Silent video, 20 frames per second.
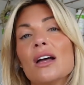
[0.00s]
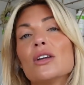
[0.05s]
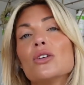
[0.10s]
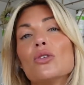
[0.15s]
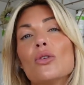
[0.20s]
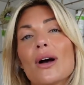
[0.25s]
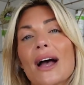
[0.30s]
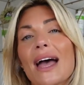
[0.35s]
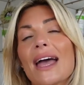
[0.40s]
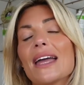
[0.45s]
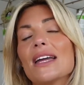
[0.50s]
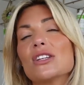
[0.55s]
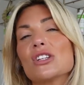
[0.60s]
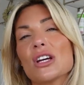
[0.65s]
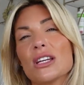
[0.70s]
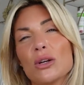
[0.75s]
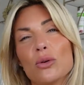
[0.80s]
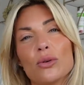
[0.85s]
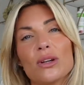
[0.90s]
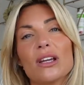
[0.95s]
your age,
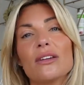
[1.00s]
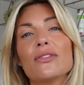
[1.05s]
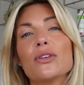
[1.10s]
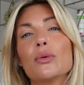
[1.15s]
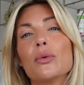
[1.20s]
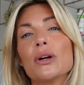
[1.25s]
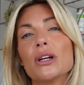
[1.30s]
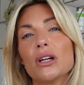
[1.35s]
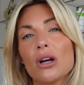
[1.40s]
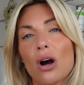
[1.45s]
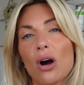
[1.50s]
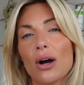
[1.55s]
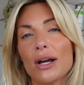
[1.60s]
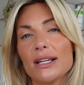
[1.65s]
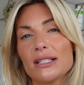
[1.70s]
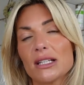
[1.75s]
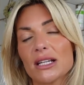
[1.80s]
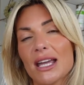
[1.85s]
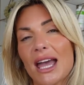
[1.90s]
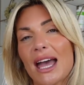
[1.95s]
and it will give you a
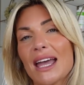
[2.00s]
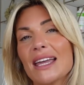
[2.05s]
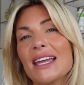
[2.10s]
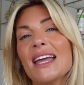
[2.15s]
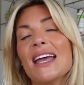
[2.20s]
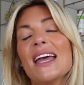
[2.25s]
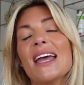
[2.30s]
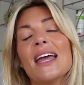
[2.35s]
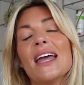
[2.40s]
guide, okay?